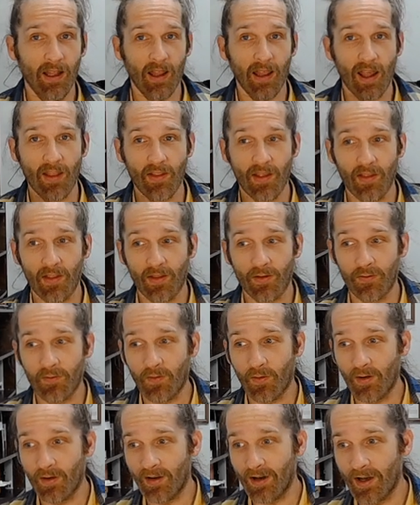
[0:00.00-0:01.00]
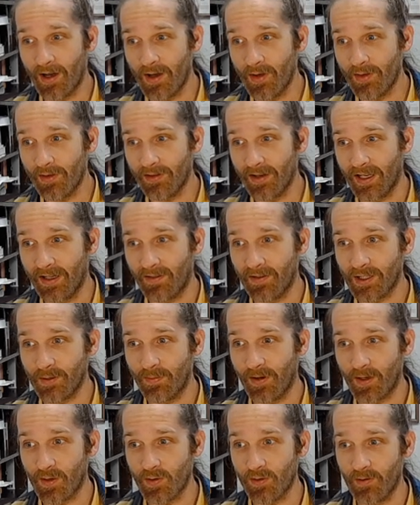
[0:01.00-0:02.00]
And then the far other end of the
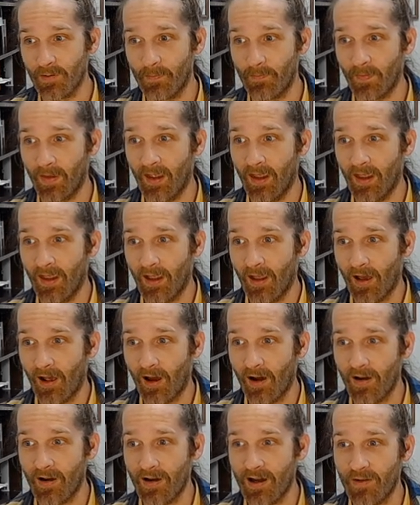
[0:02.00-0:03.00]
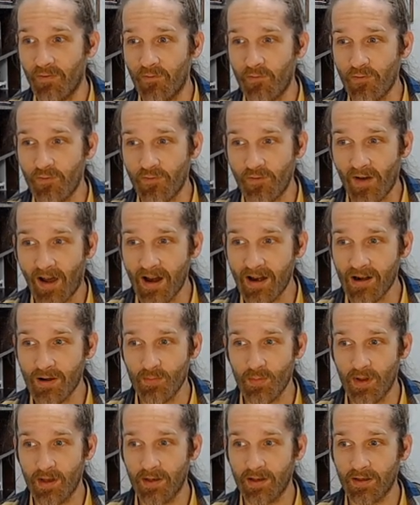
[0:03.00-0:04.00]
spectrum, our
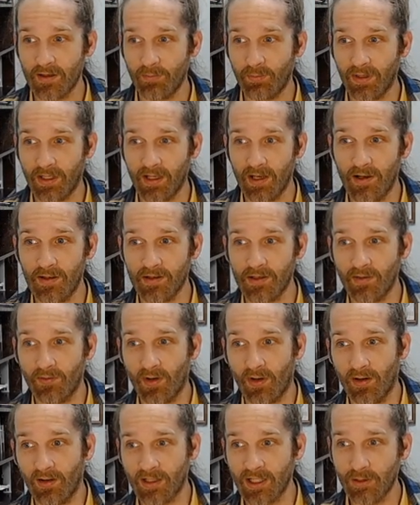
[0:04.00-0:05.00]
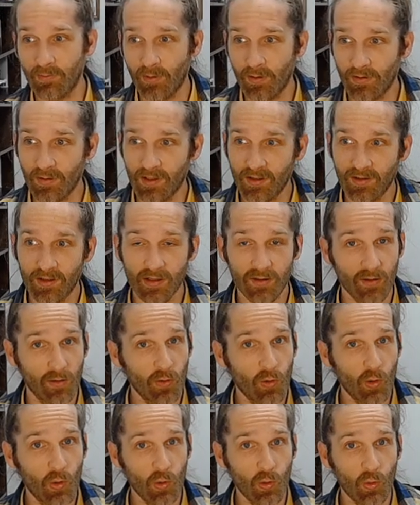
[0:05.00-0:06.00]
environment, because of our experiences and
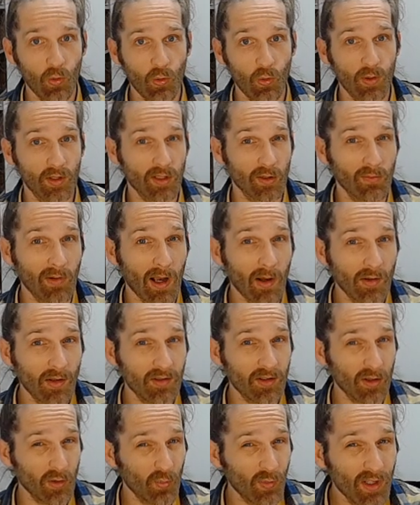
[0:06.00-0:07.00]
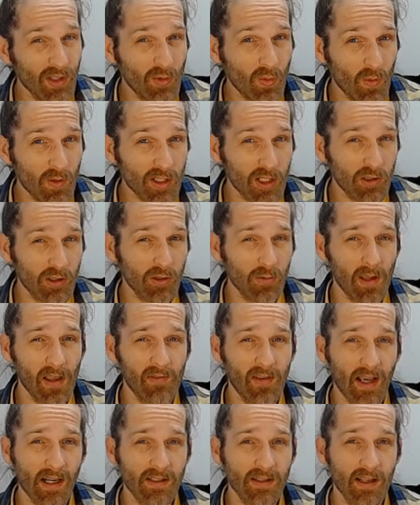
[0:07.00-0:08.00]
who is around us and the resources we have
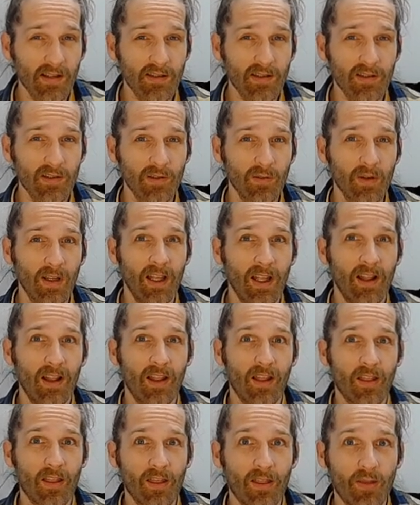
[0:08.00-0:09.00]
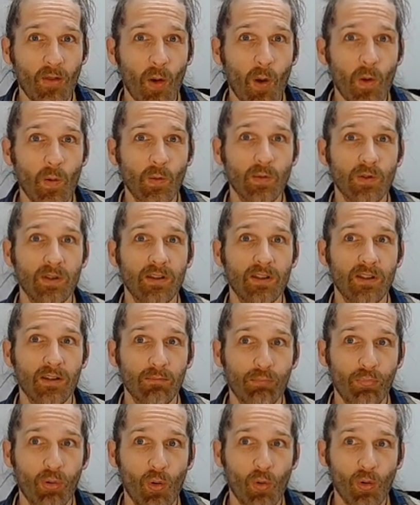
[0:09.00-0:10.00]
access to, those
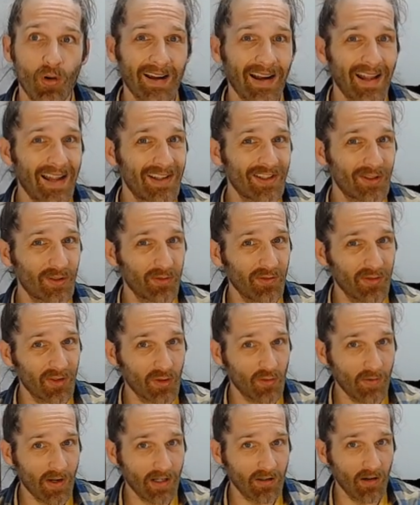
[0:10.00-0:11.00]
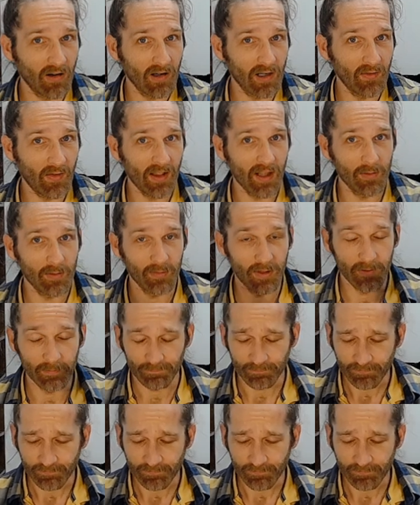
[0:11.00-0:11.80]
support and sort of direct our development.